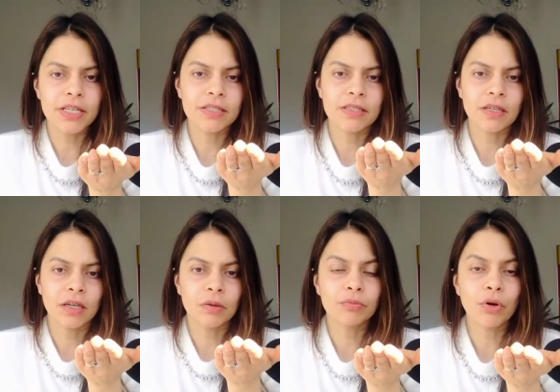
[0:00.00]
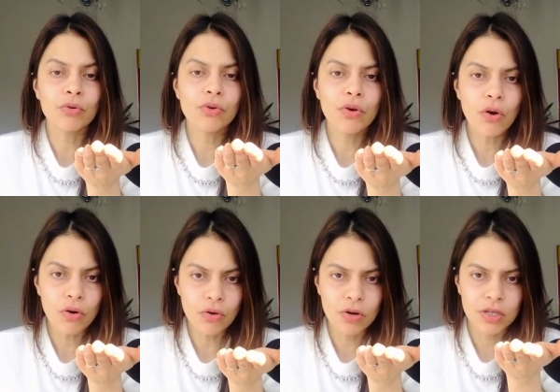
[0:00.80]
is
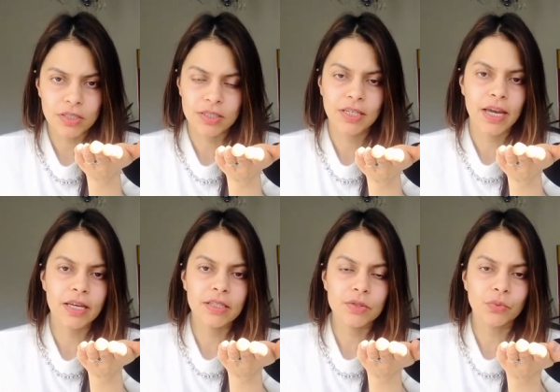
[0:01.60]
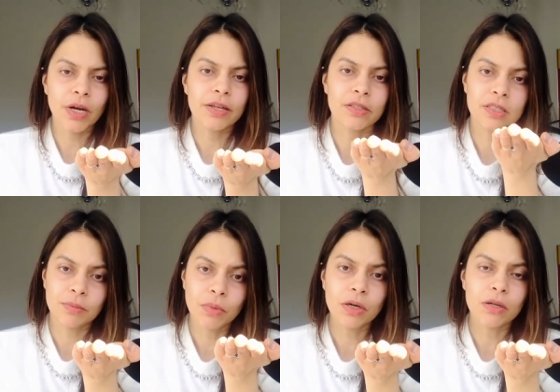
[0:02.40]
prolonged states where the
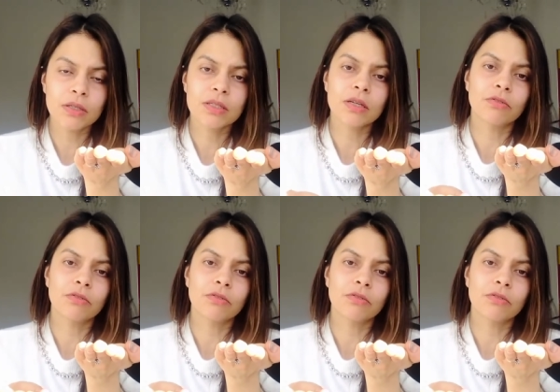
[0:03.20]
demands